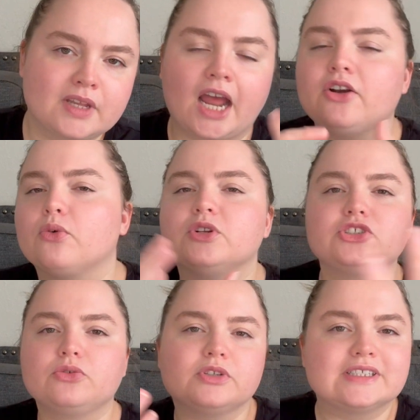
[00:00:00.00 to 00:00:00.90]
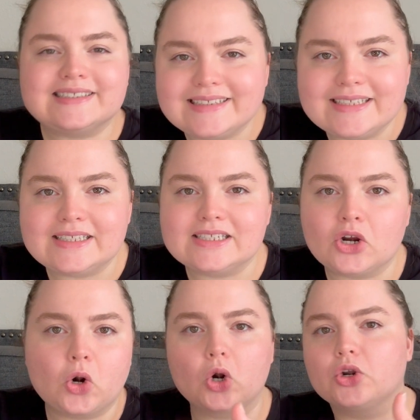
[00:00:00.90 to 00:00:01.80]
I don't know, we just don't really see
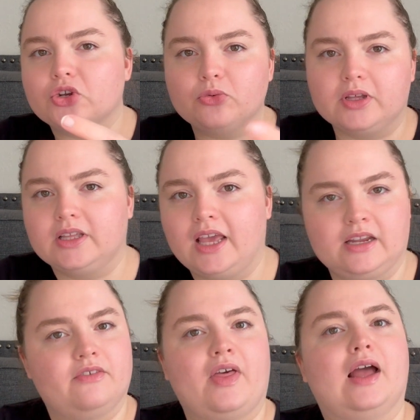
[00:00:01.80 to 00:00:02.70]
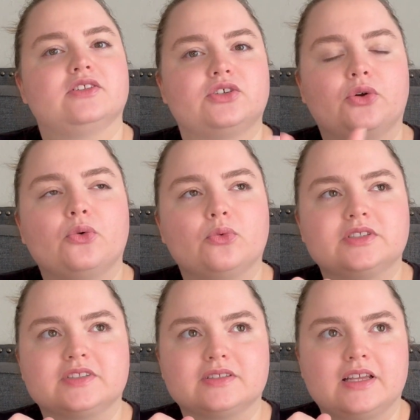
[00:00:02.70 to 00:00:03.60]
her doing any of that. So
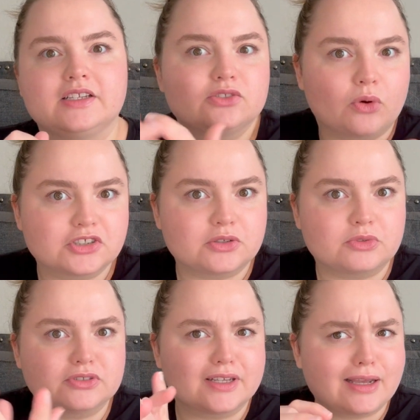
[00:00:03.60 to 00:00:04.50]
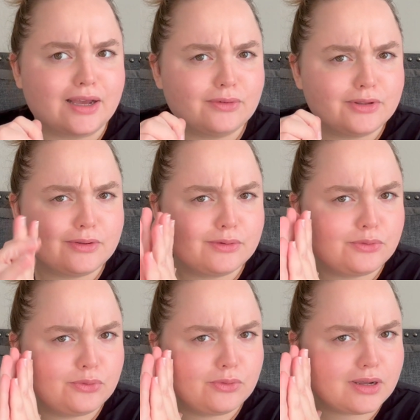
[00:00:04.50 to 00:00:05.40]
it is questionable. It's like, how do
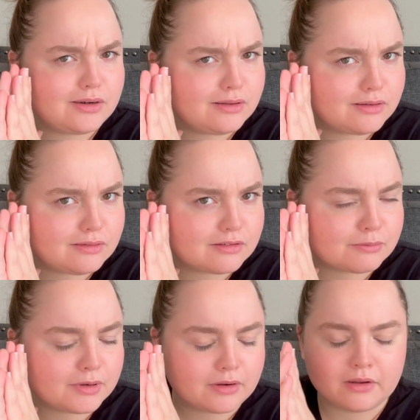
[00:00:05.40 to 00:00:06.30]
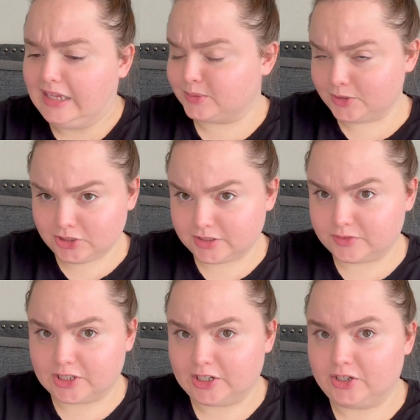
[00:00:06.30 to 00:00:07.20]
you get all this money? Especially
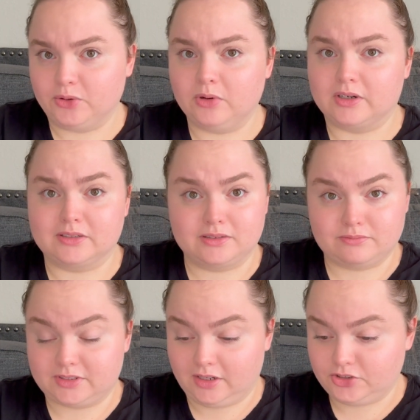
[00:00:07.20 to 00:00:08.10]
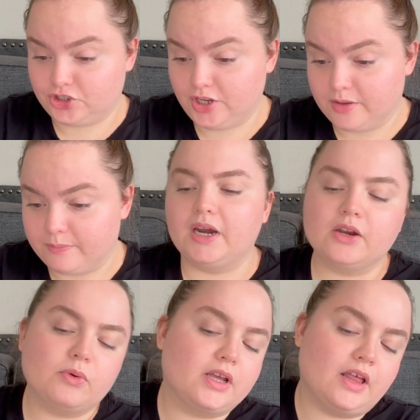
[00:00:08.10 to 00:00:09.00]
living in New York, and it's not cheap. But
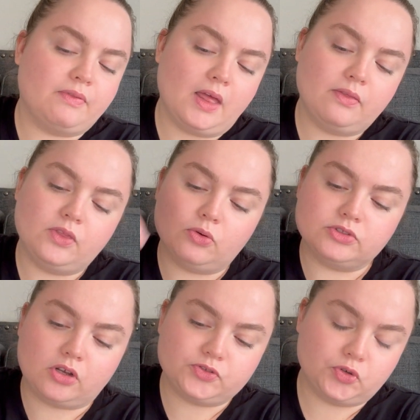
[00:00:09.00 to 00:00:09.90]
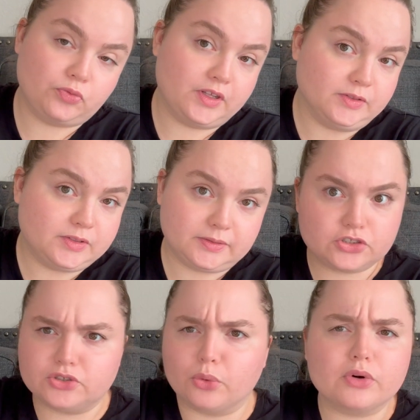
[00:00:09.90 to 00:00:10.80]
anyway, and then there was also this
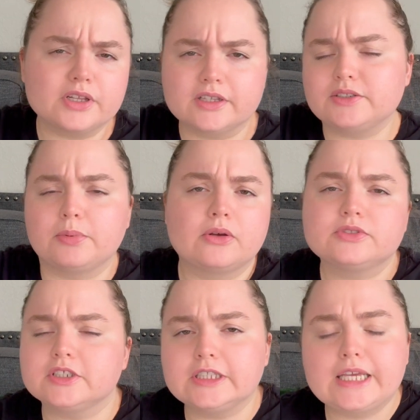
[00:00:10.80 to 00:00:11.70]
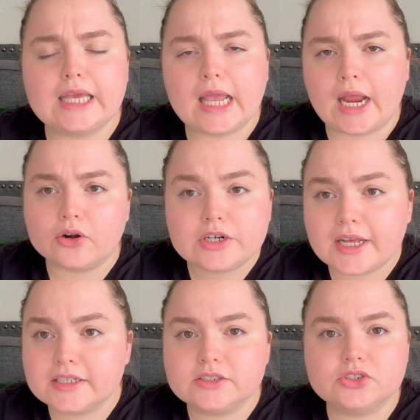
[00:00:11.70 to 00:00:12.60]
story that supposedly Erin
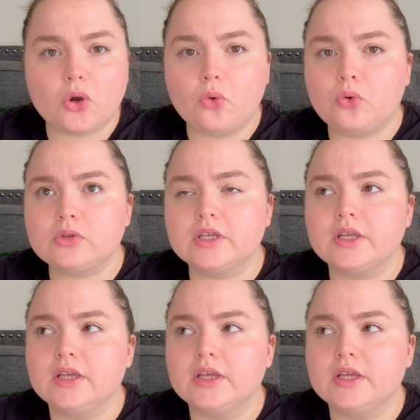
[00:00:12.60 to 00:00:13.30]
had told